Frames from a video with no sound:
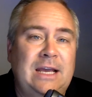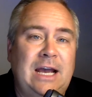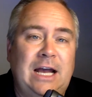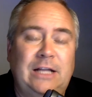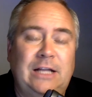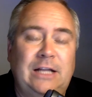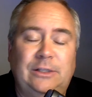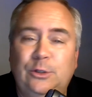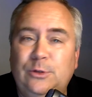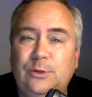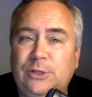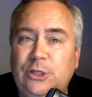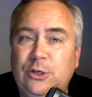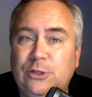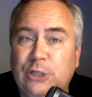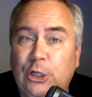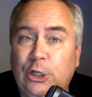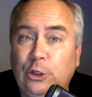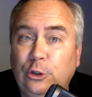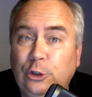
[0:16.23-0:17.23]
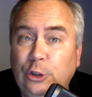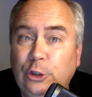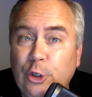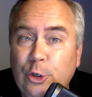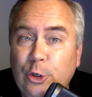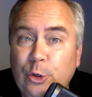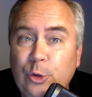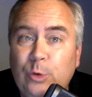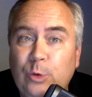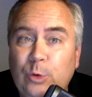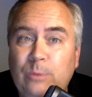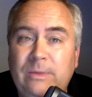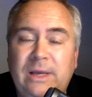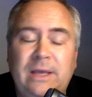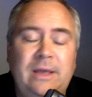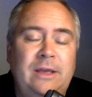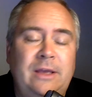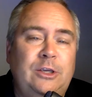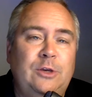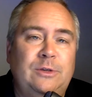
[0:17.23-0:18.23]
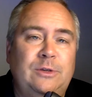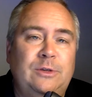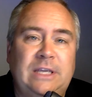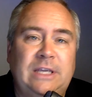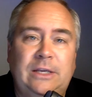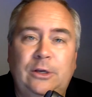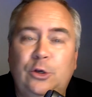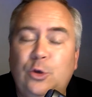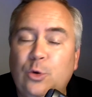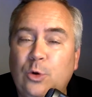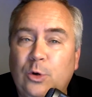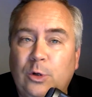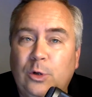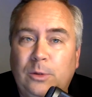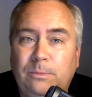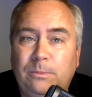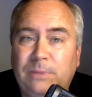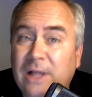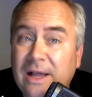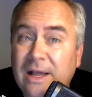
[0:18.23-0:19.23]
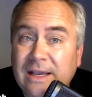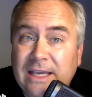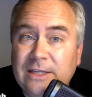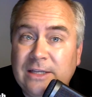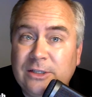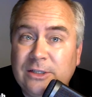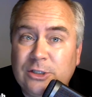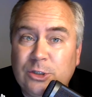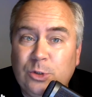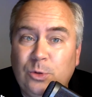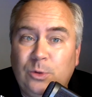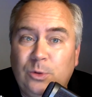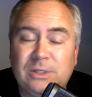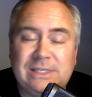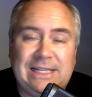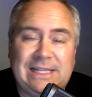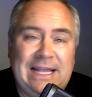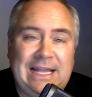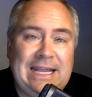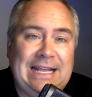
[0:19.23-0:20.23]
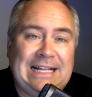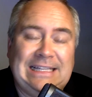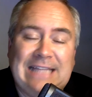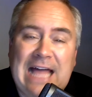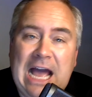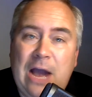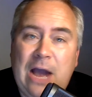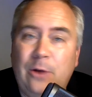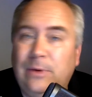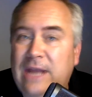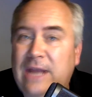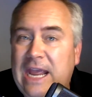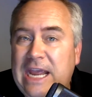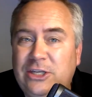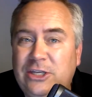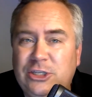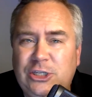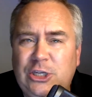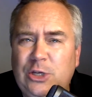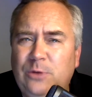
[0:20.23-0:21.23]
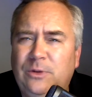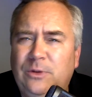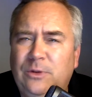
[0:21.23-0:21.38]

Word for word: uh, lo- using Loom, using Google plugin tools like Cloud HQ.